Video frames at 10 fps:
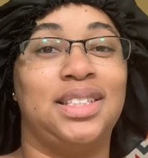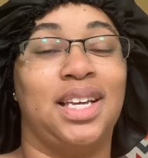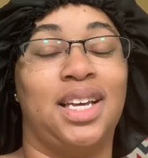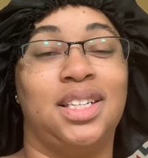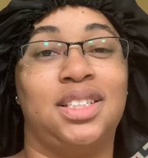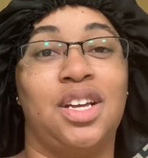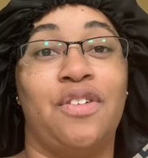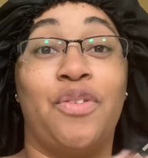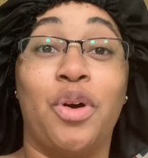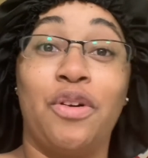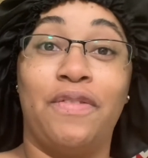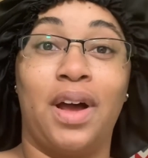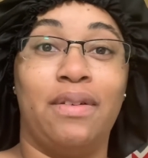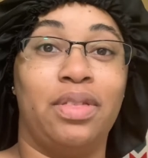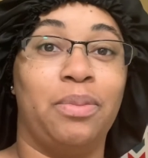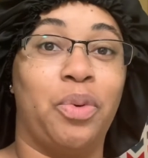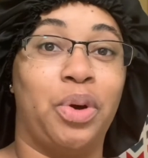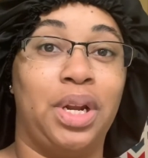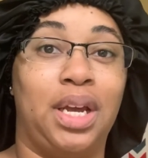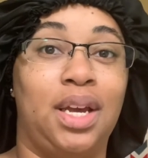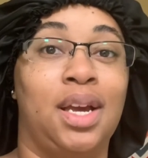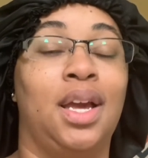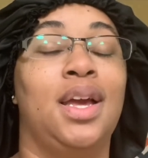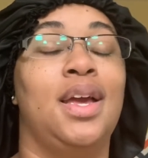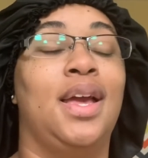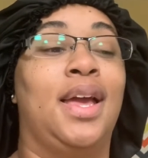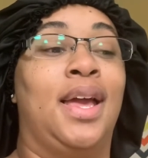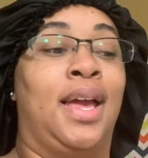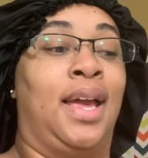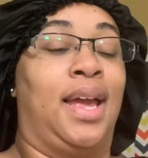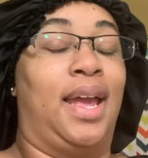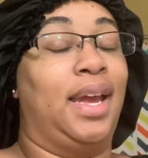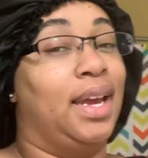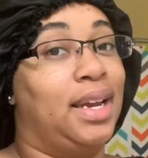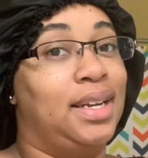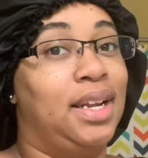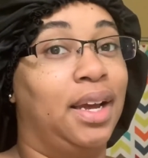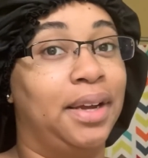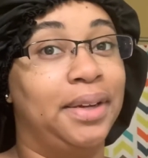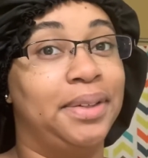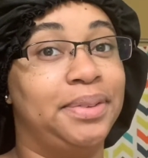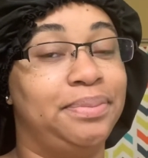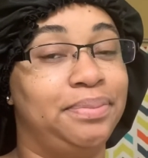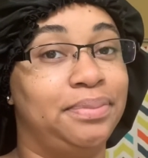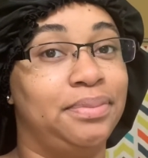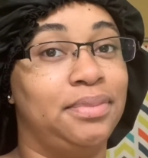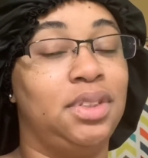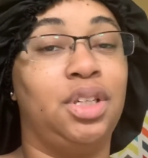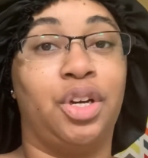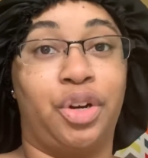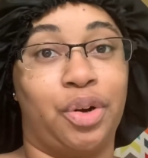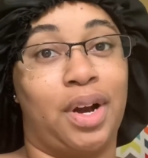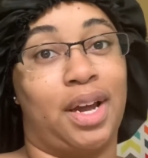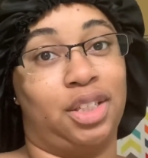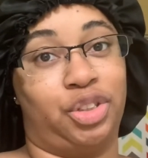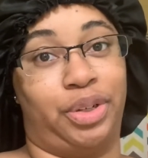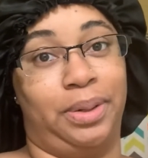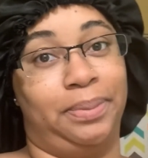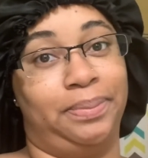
It's 4:05 in the morning and your girl got a trip.